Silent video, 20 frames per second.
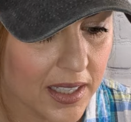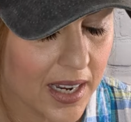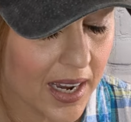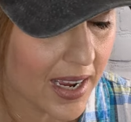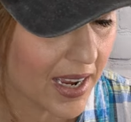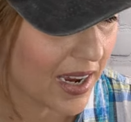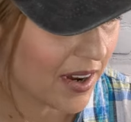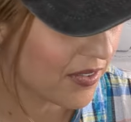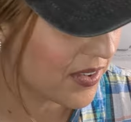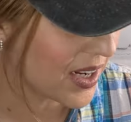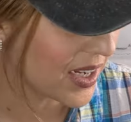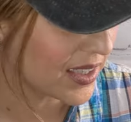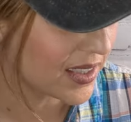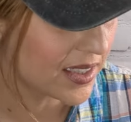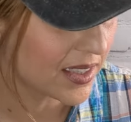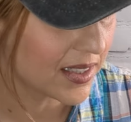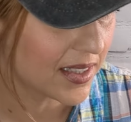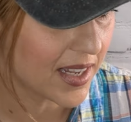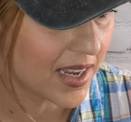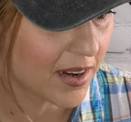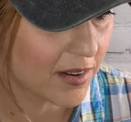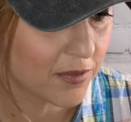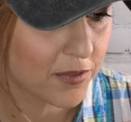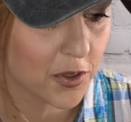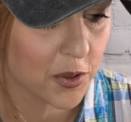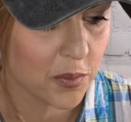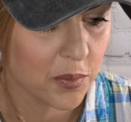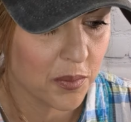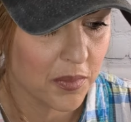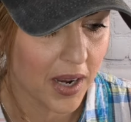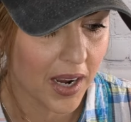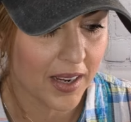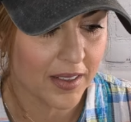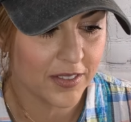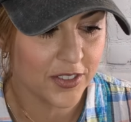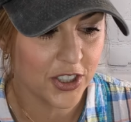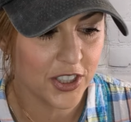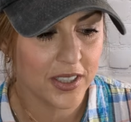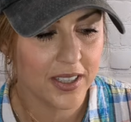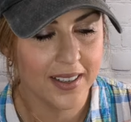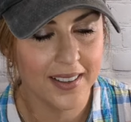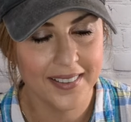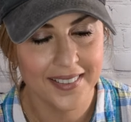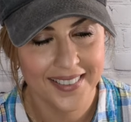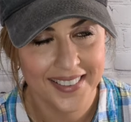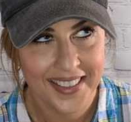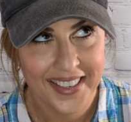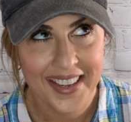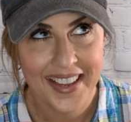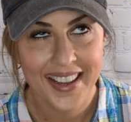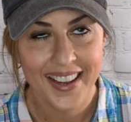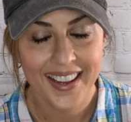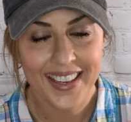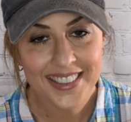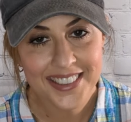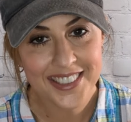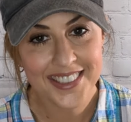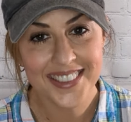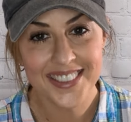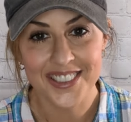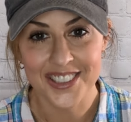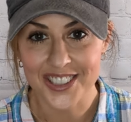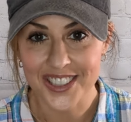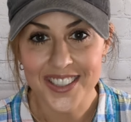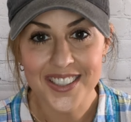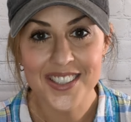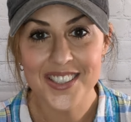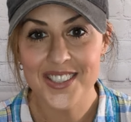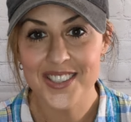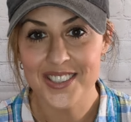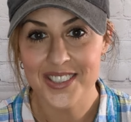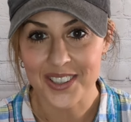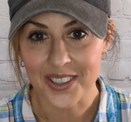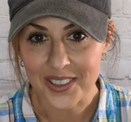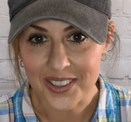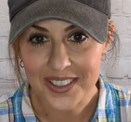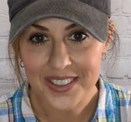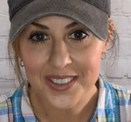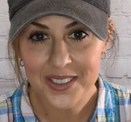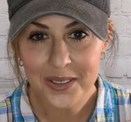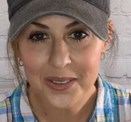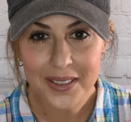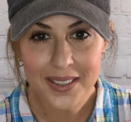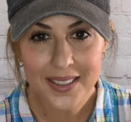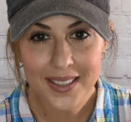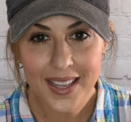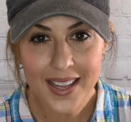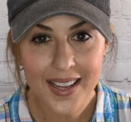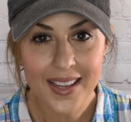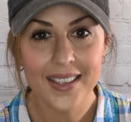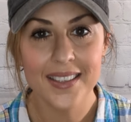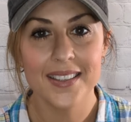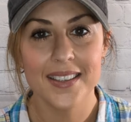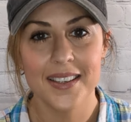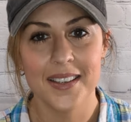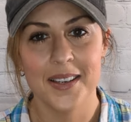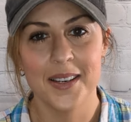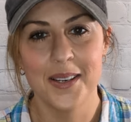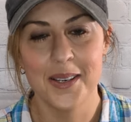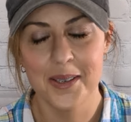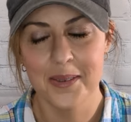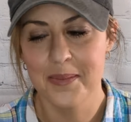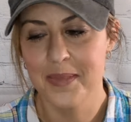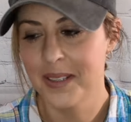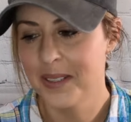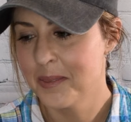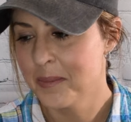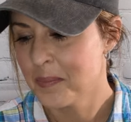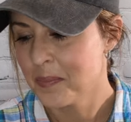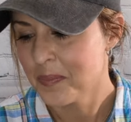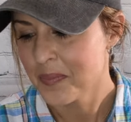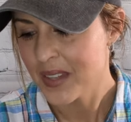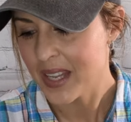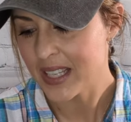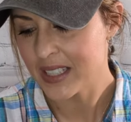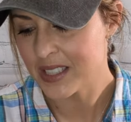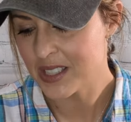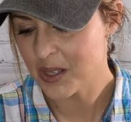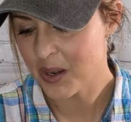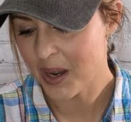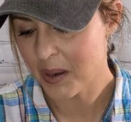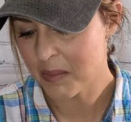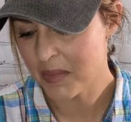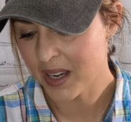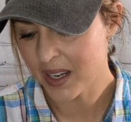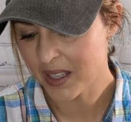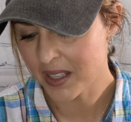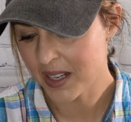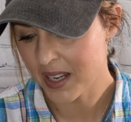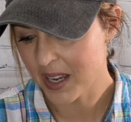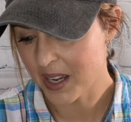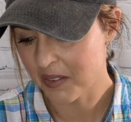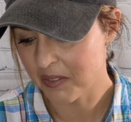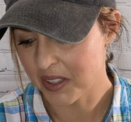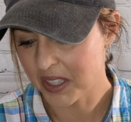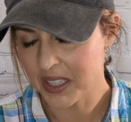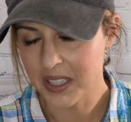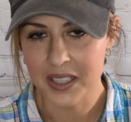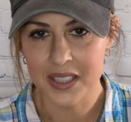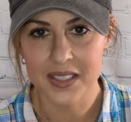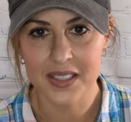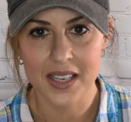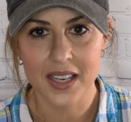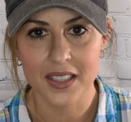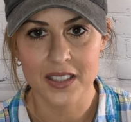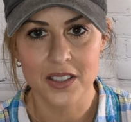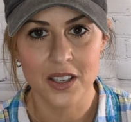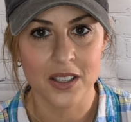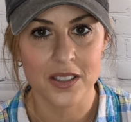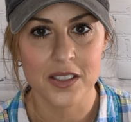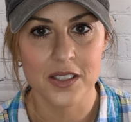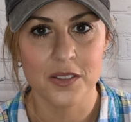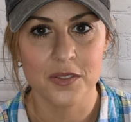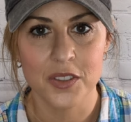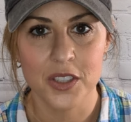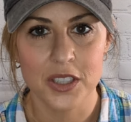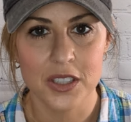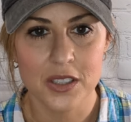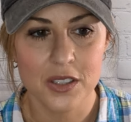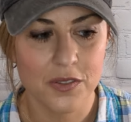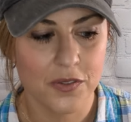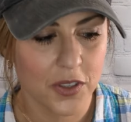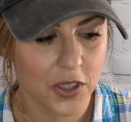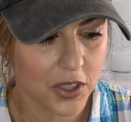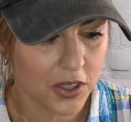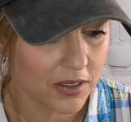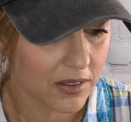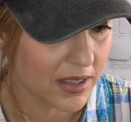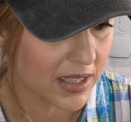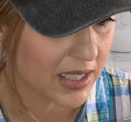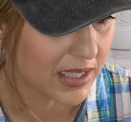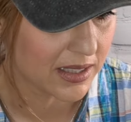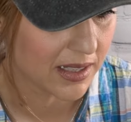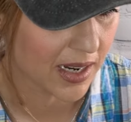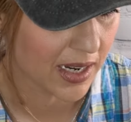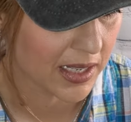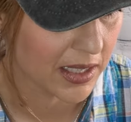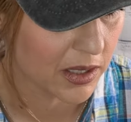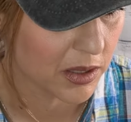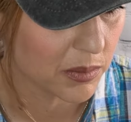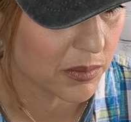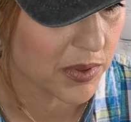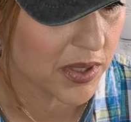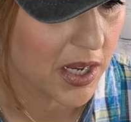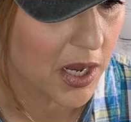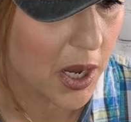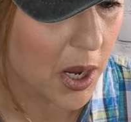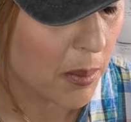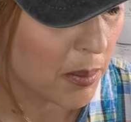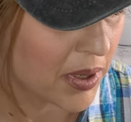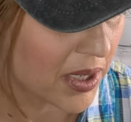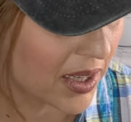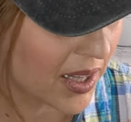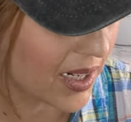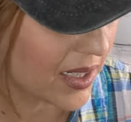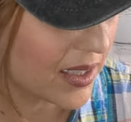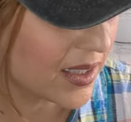I have not done that I actually just started doing that. And so I'm not gonna have like an exact cost of goods for these items. But a lot of